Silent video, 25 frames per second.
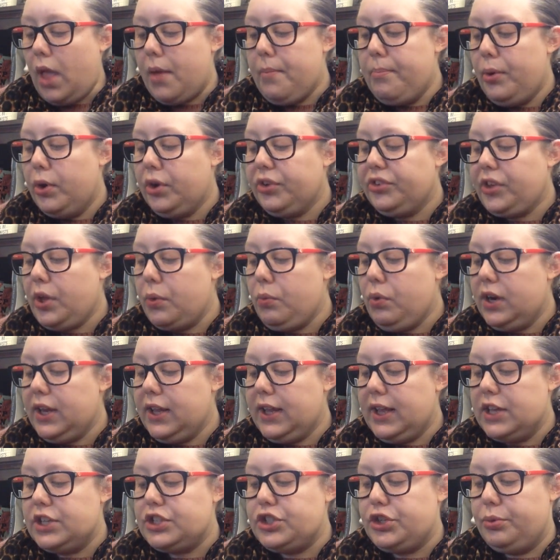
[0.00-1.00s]
Books I want
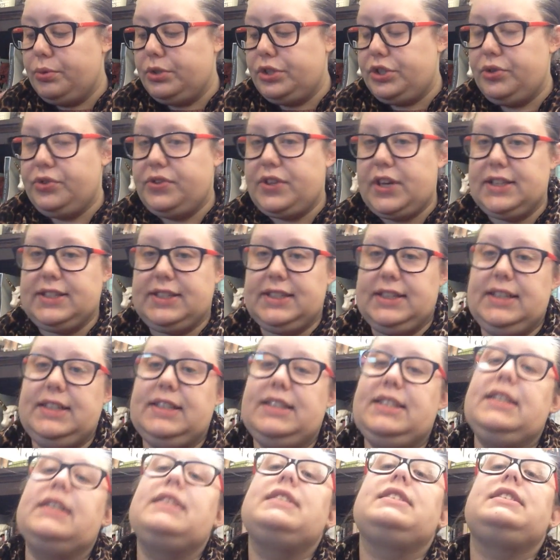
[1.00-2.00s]
to get to in
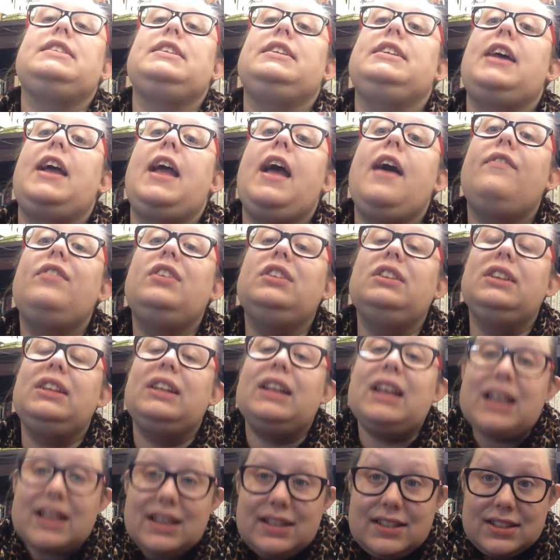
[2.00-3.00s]
2016, I have a
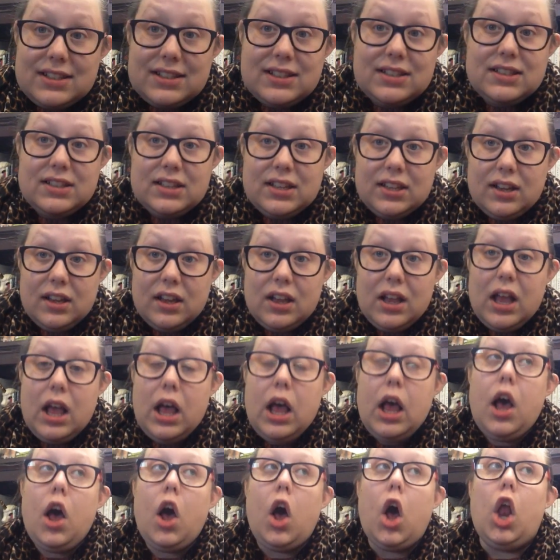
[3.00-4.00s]
list.
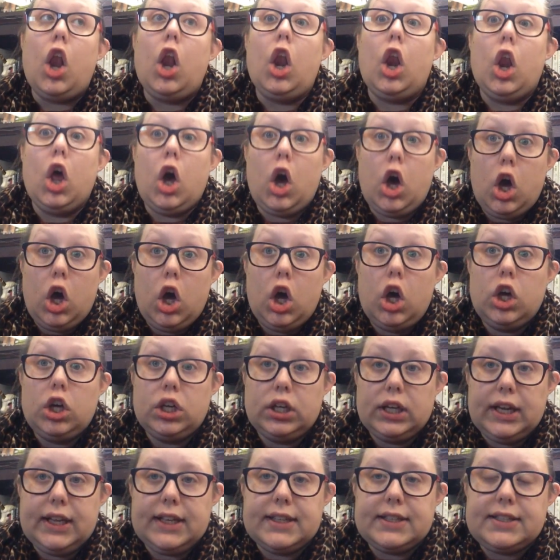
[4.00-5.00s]
A
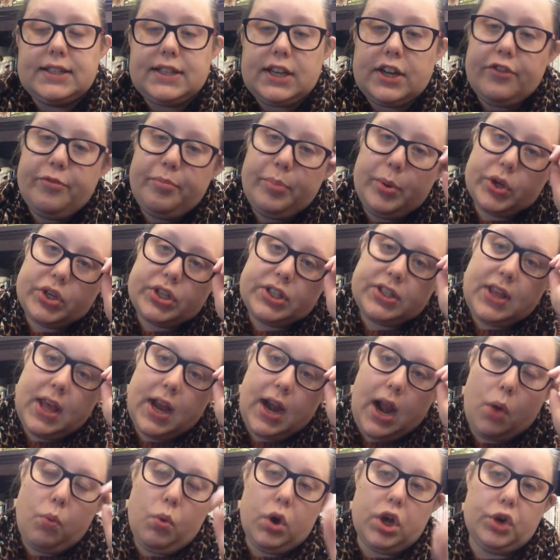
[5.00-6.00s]
long list of books
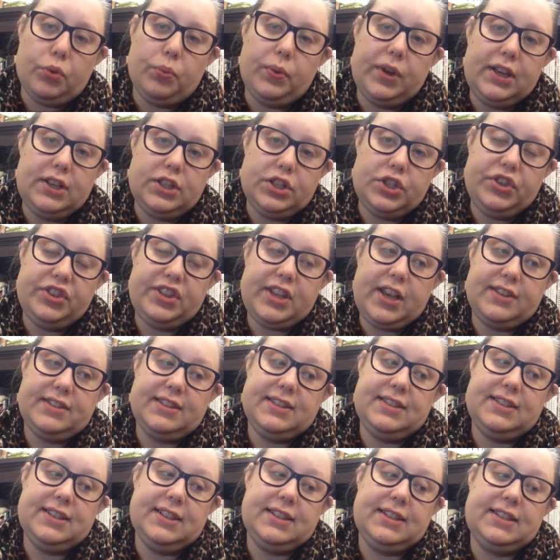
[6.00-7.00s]
that I want to read in
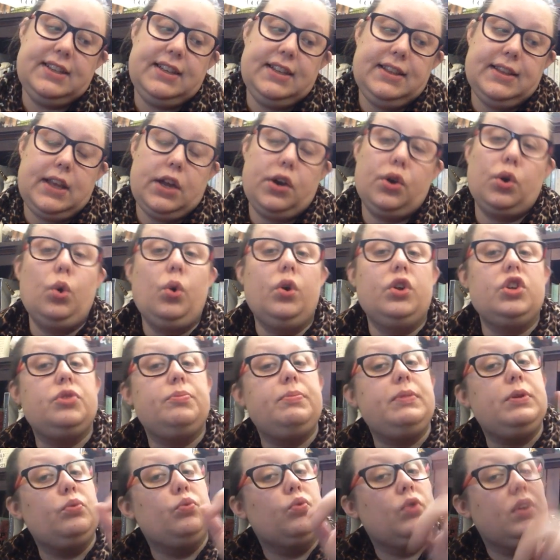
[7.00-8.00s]
2016 that are going
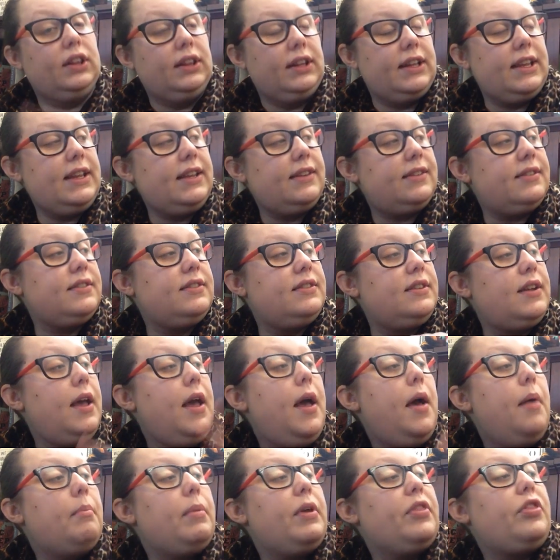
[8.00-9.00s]
to be released.
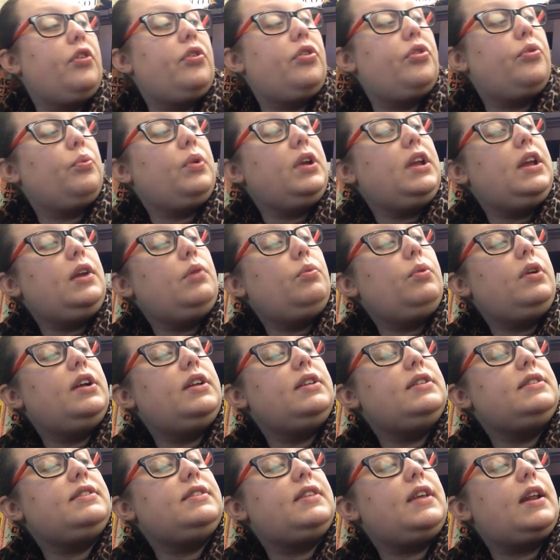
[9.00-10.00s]
But the 3
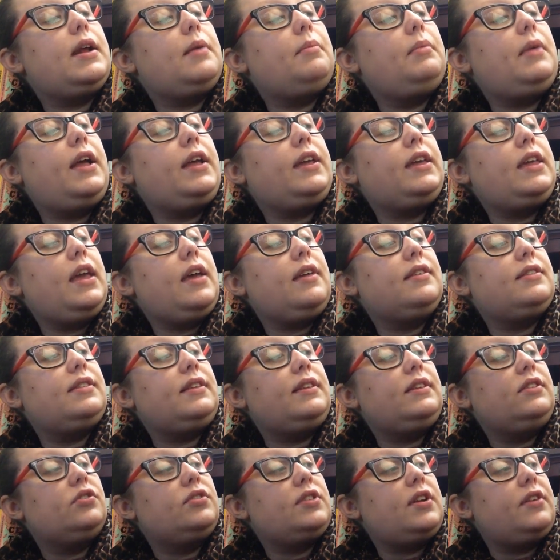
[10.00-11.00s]
ones that I'm like, yes,
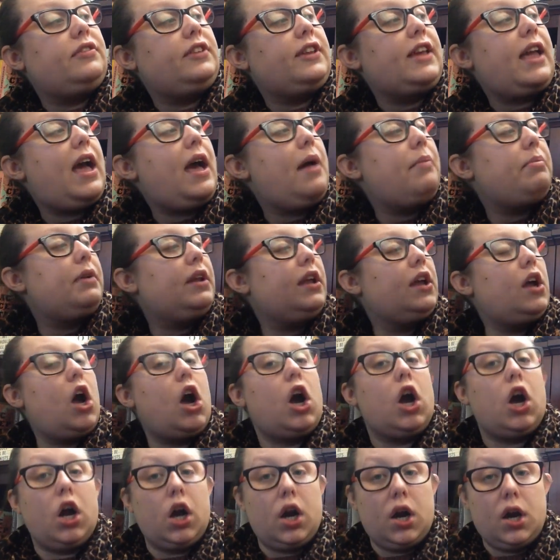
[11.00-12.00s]
these are definitely happening
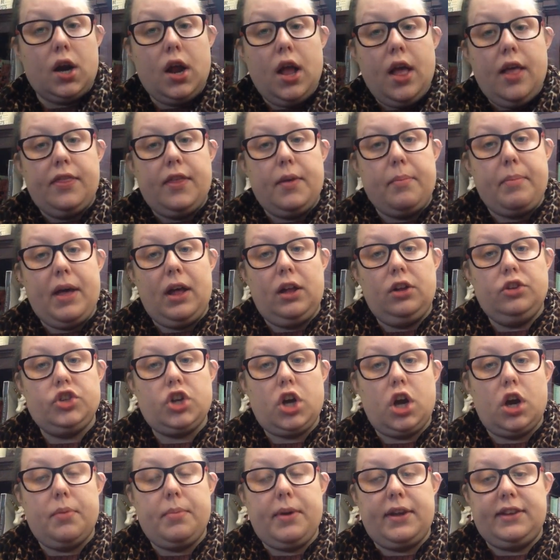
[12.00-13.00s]
are The Bell
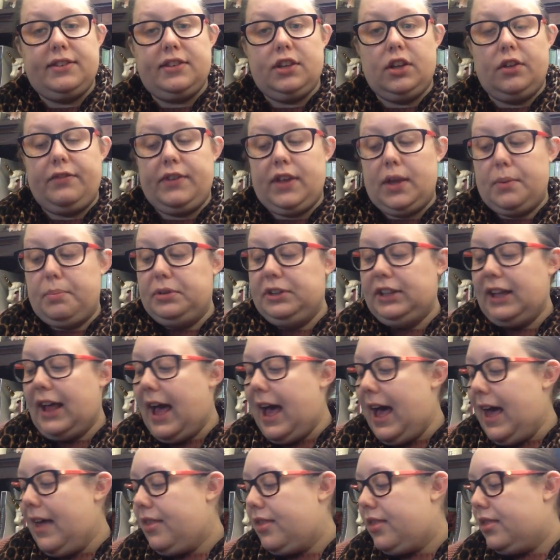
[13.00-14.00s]
Jar by Sylvia
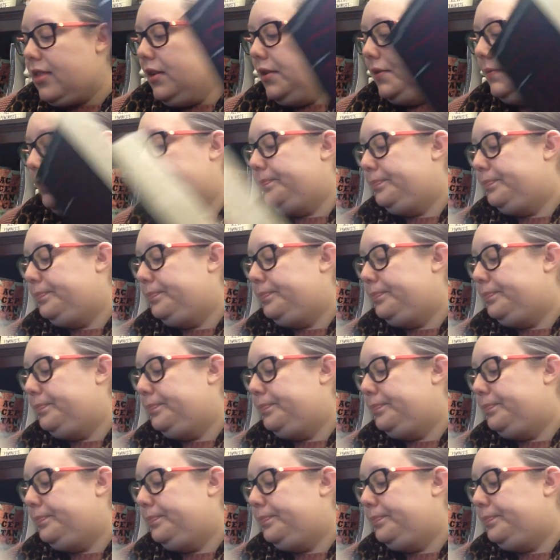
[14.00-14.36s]
Plath,